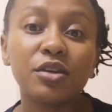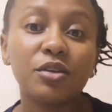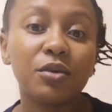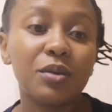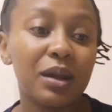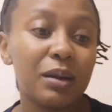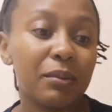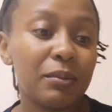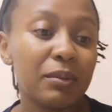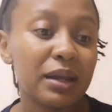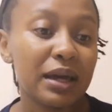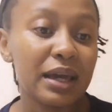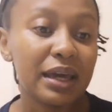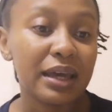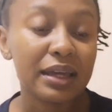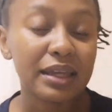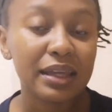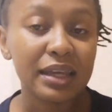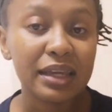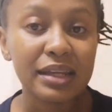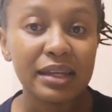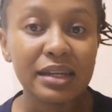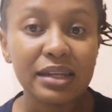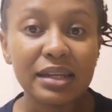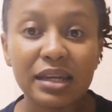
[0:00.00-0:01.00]
You'll apply
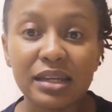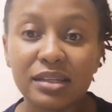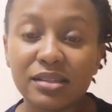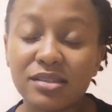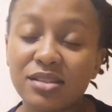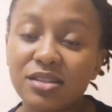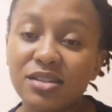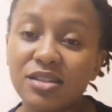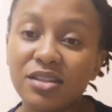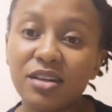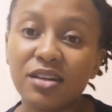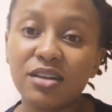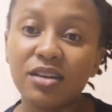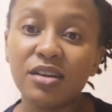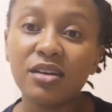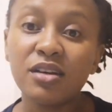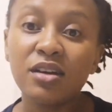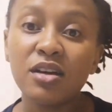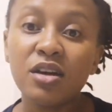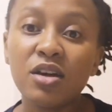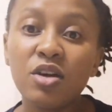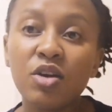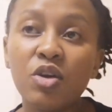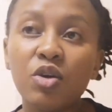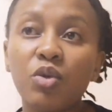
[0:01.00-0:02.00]
again next
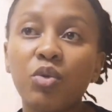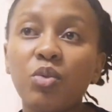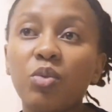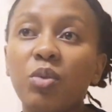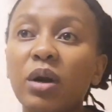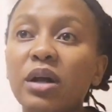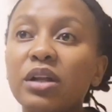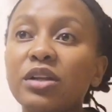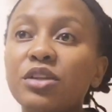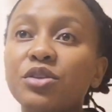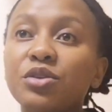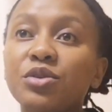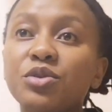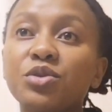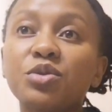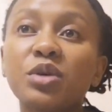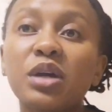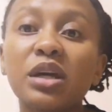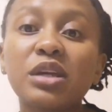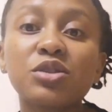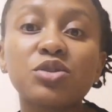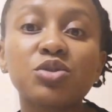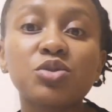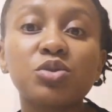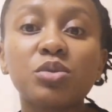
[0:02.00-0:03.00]
year while you're
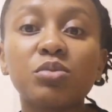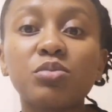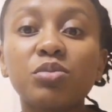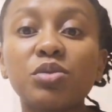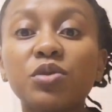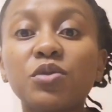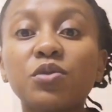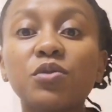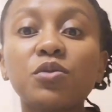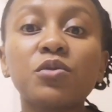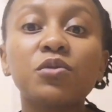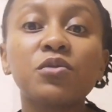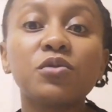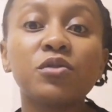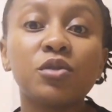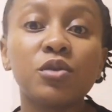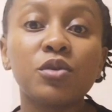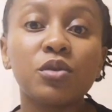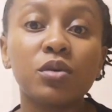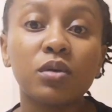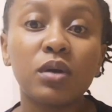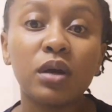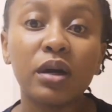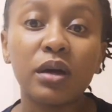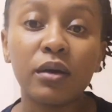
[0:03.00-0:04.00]
trying to improve
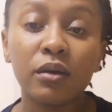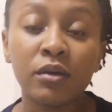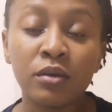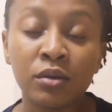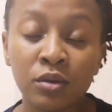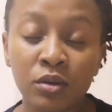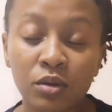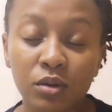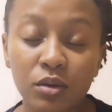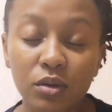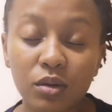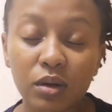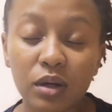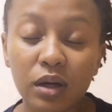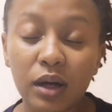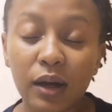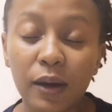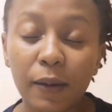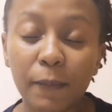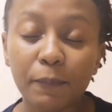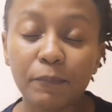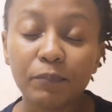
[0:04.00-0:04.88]
your